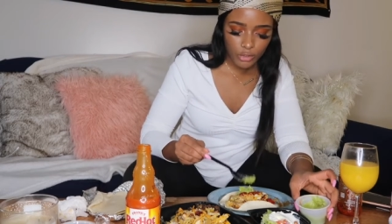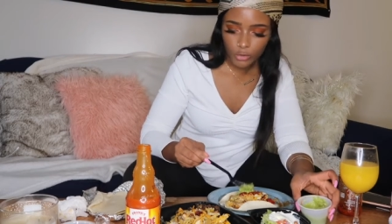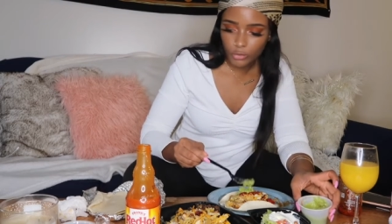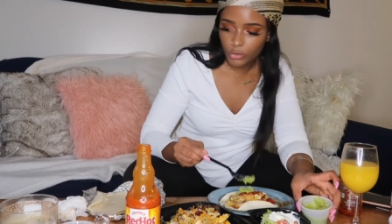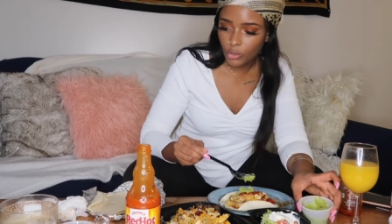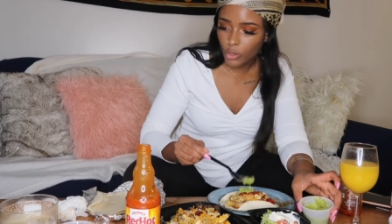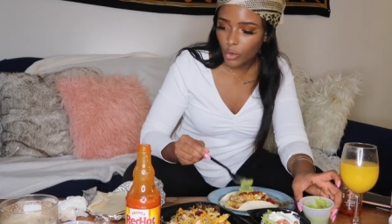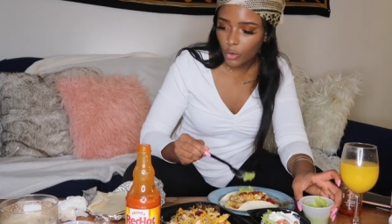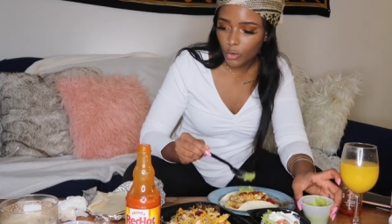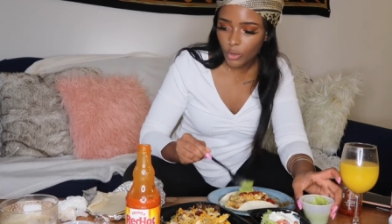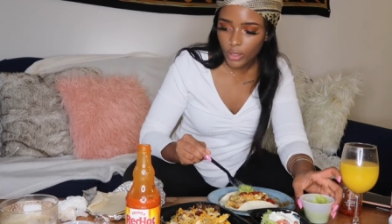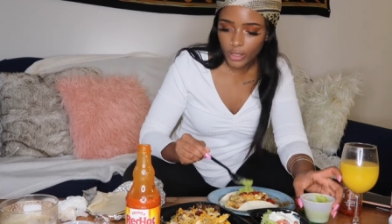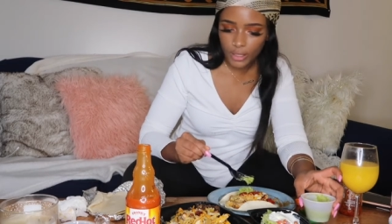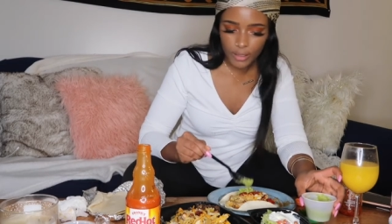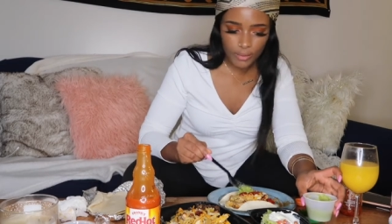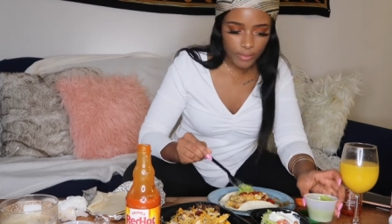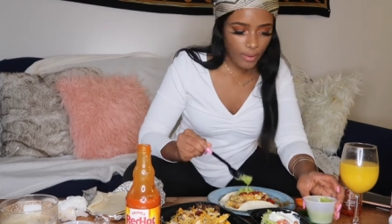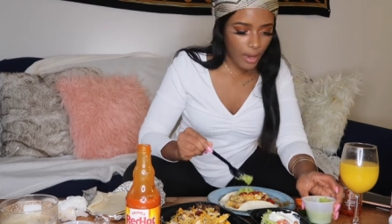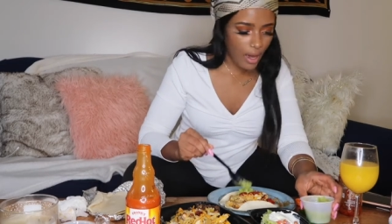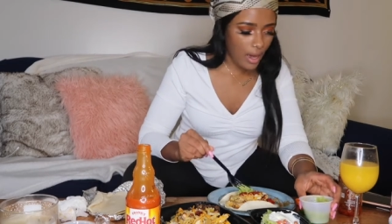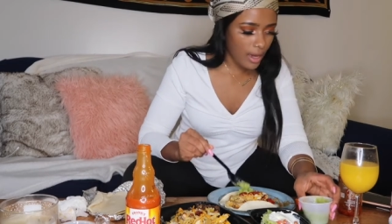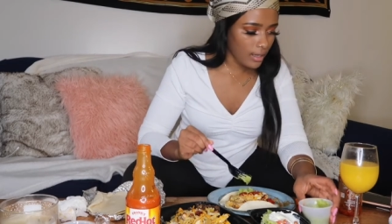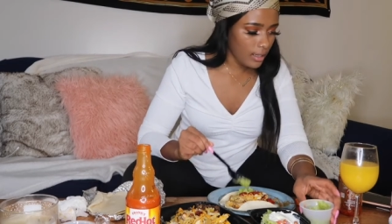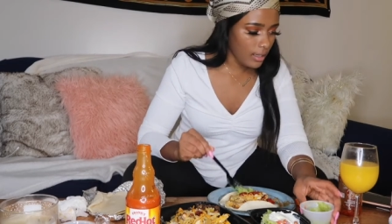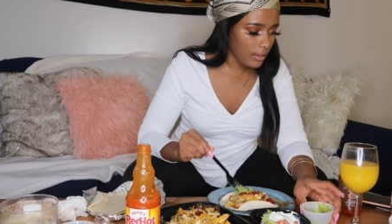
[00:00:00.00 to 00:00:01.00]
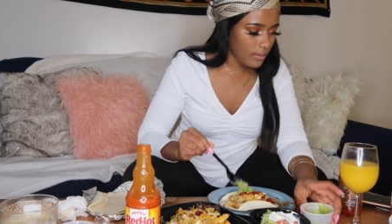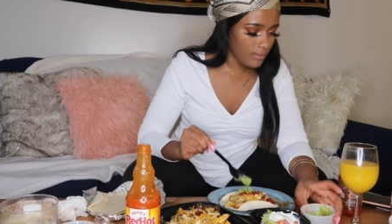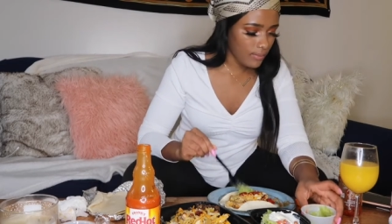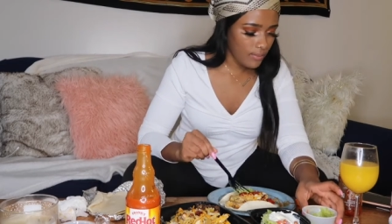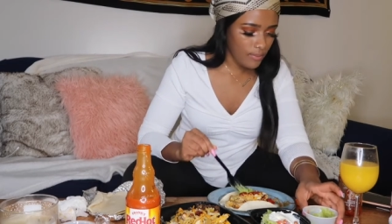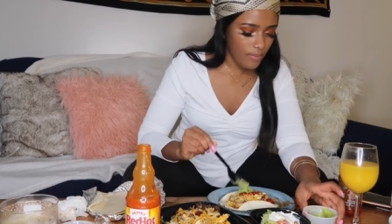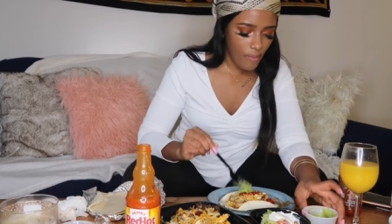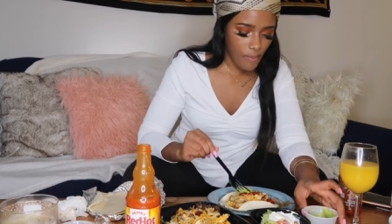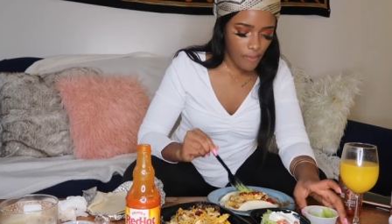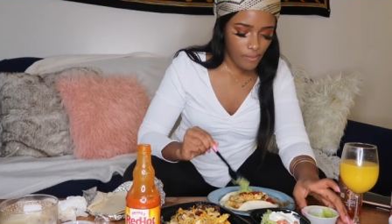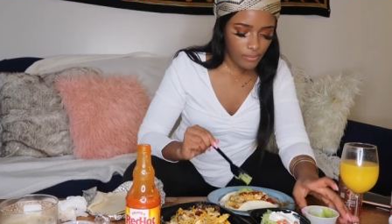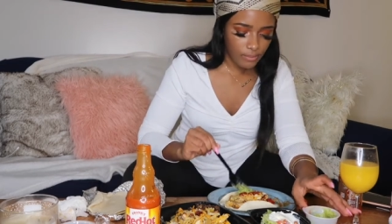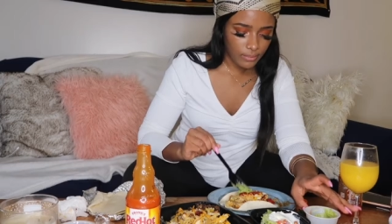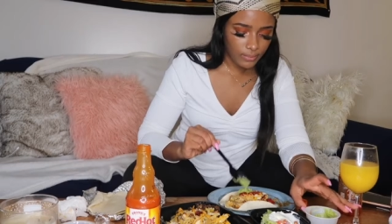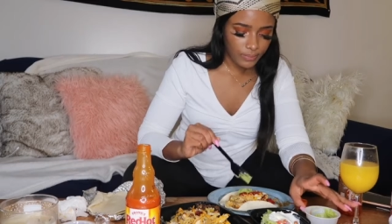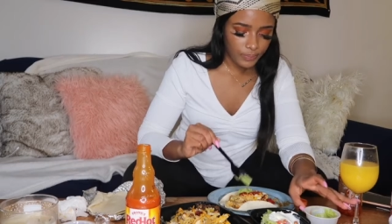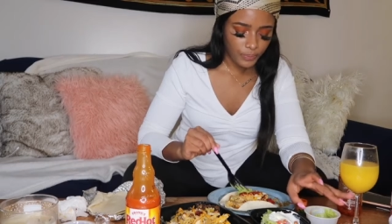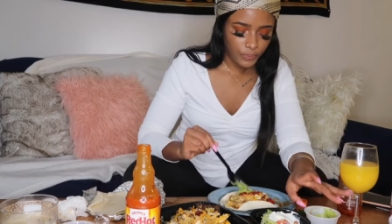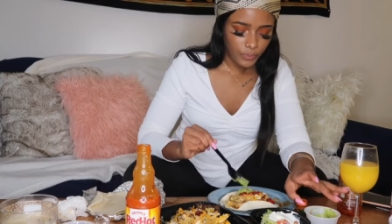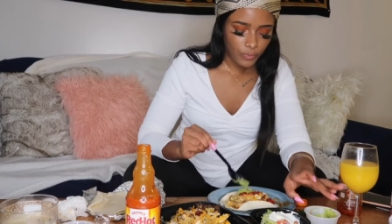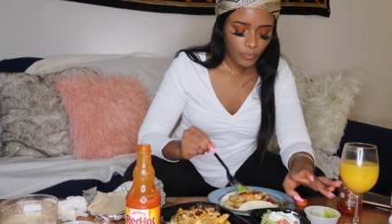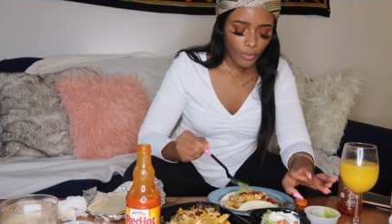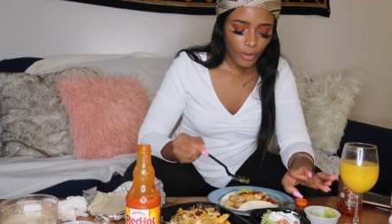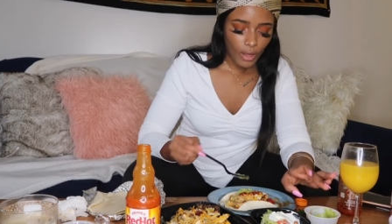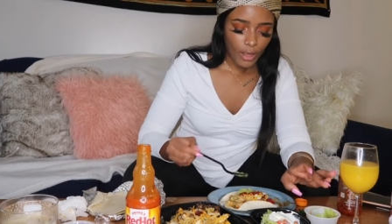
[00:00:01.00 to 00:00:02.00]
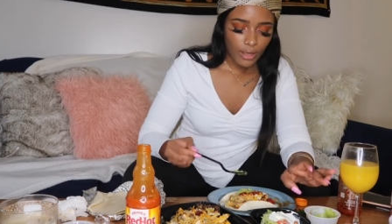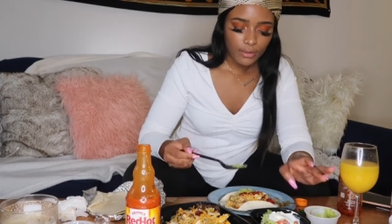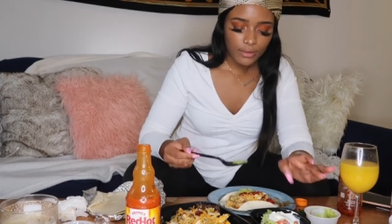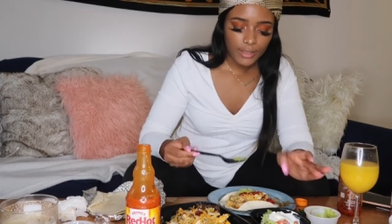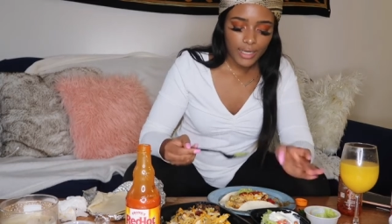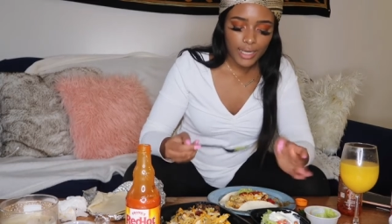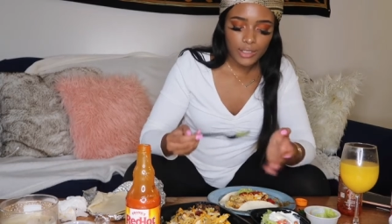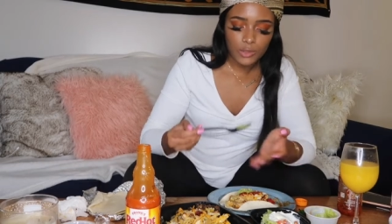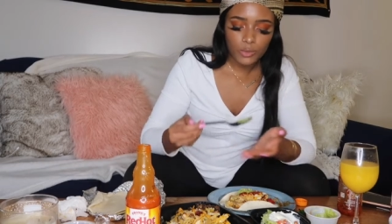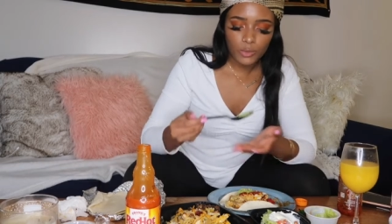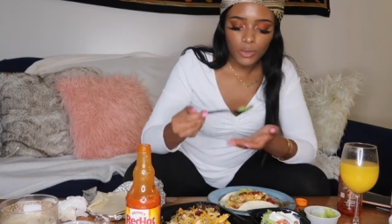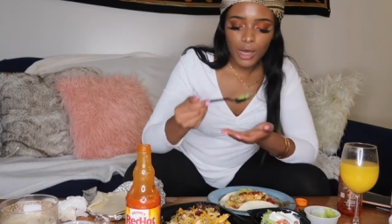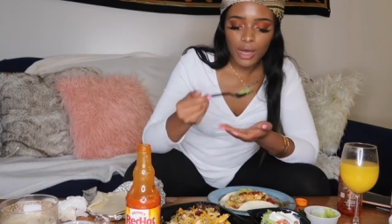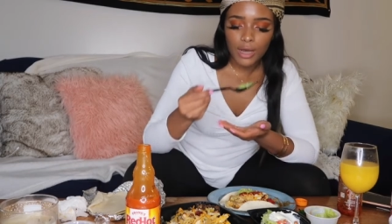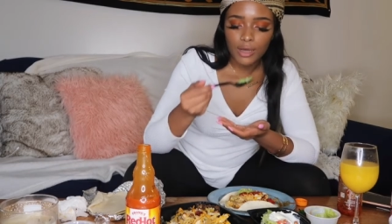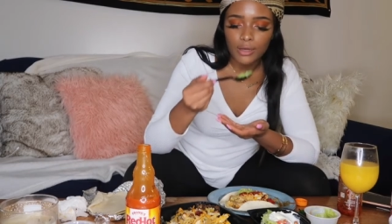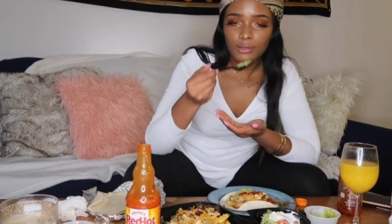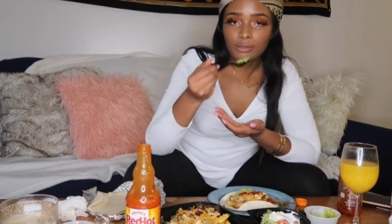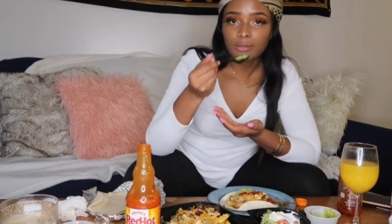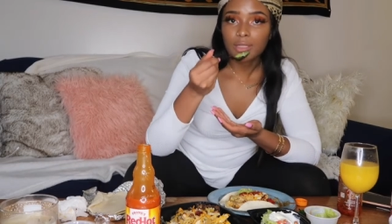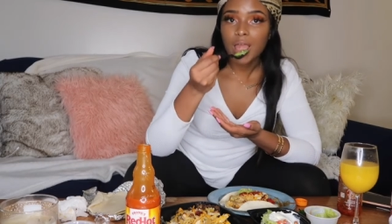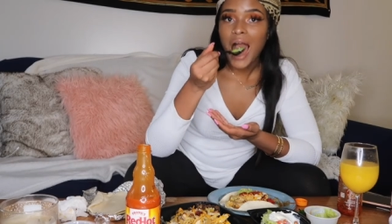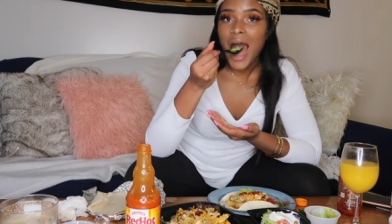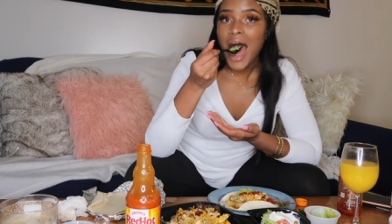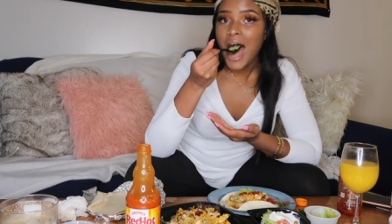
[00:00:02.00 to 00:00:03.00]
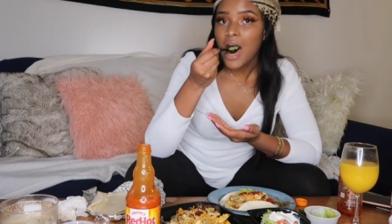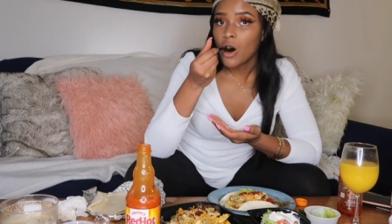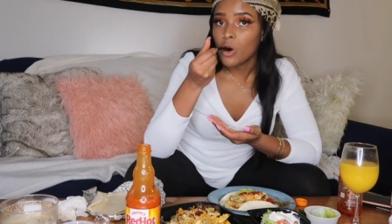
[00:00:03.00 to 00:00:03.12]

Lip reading: don't know anybody? That's wild.